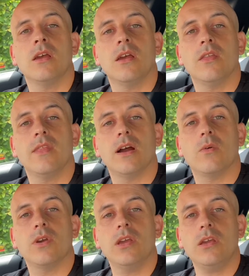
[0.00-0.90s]

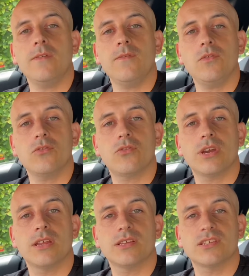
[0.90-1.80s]
Now, if you're
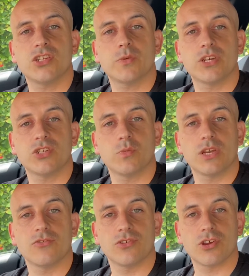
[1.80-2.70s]
in a situation where
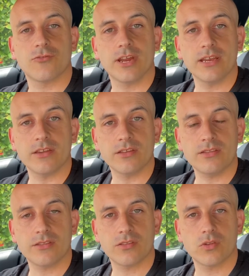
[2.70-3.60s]
you're on a gradient,
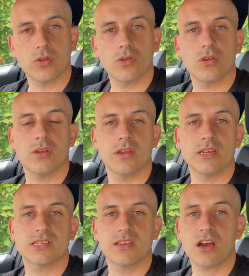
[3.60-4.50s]

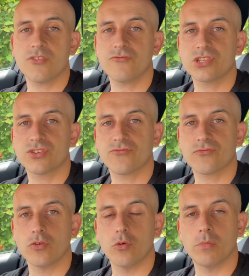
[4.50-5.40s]
it's an unwritten
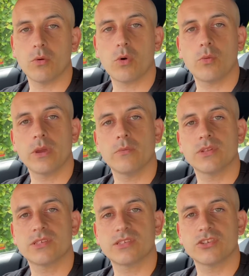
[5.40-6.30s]
rule, but what we
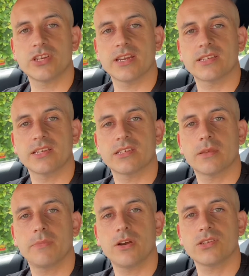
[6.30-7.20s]
would suggest is the
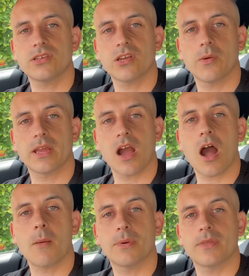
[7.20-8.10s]
person going
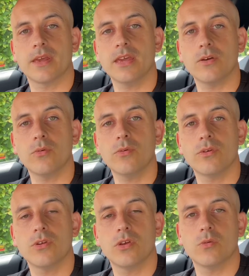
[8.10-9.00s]
up the hill
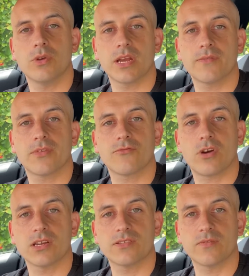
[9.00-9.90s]
would have the
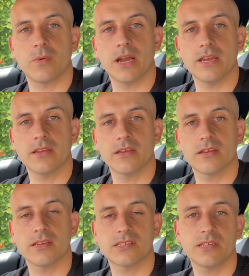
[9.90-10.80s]
right of way.
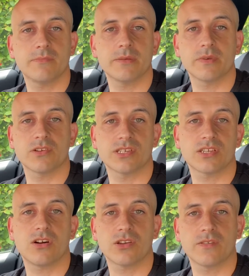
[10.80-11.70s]
It's simply because it's
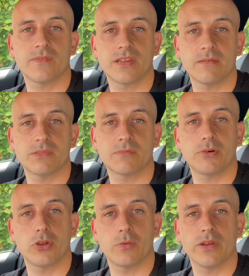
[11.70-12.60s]
harder for them to
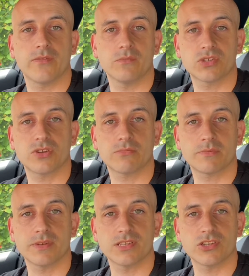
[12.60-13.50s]
pull away from a
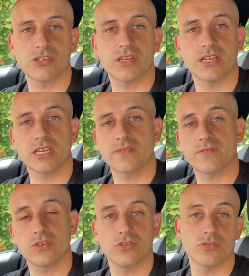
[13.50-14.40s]
stopped position than it is
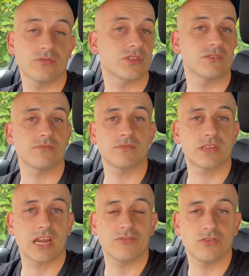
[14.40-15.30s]
for you to
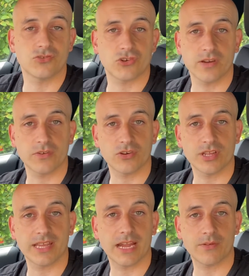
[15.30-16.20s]
carry on driving on a
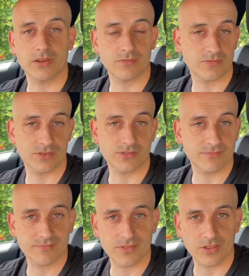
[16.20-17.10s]
downhill, because
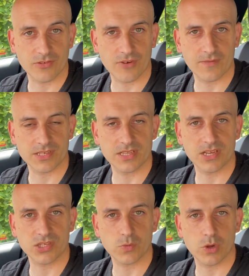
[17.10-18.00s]
gravity
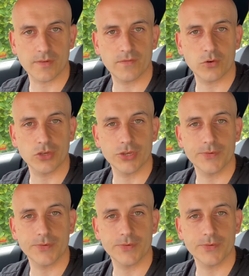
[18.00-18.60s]
does the work for you.